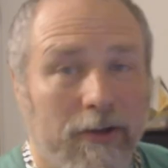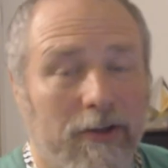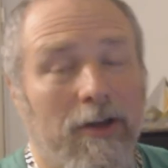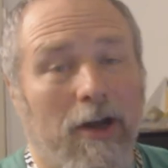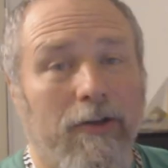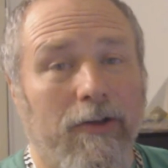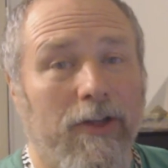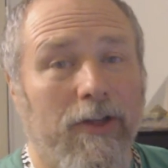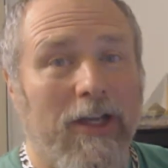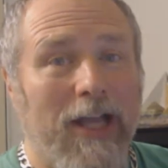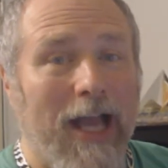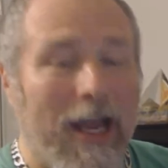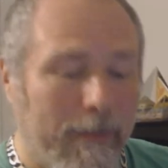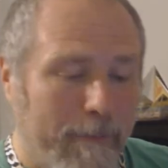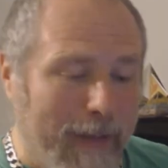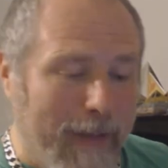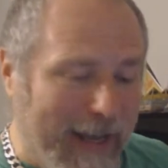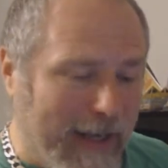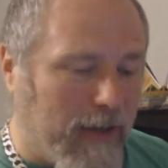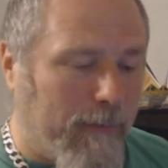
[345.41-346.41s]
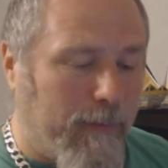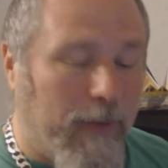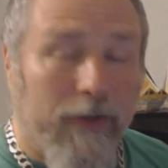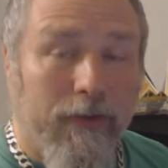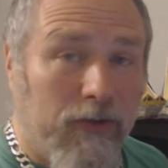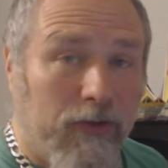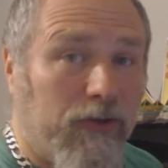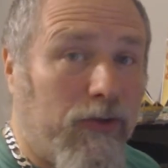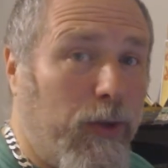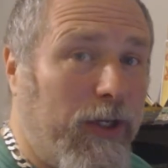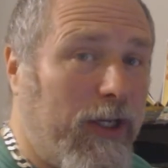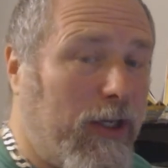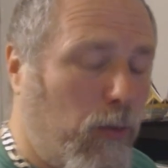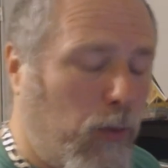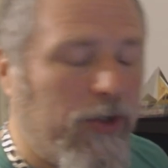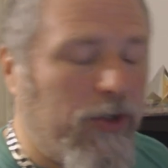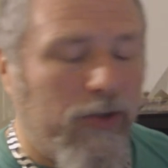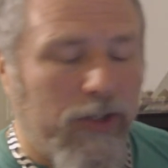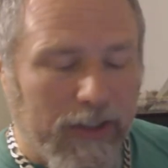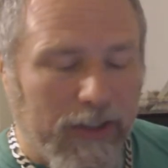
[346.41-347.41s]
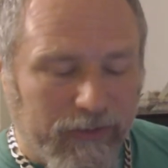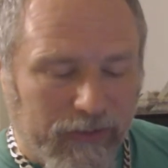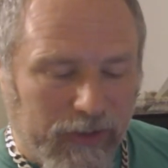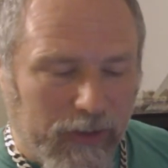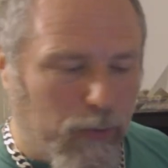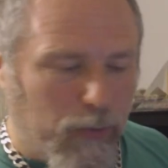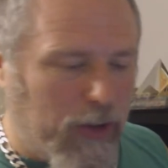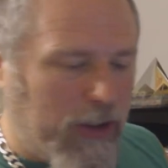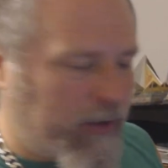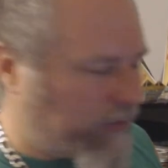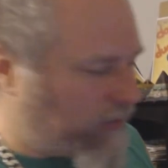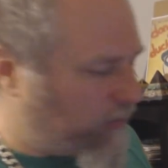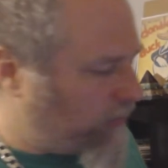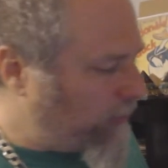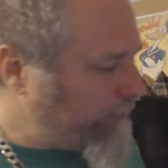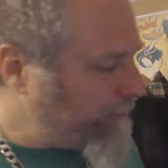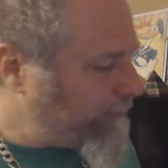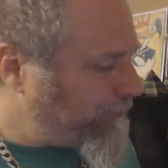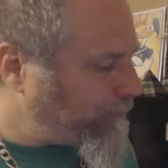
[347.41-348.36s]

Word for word: You know, you got to make them. A squeaky wheel gets the grease.